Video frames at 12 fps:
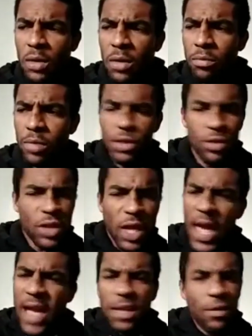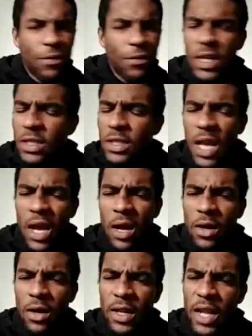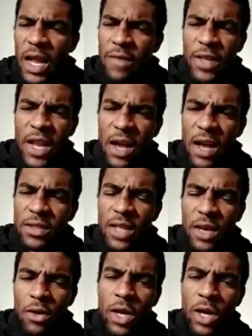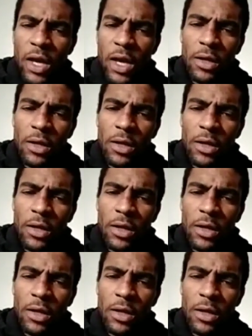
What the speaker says: But she was like acting funny style. And then after that, I was like, okay,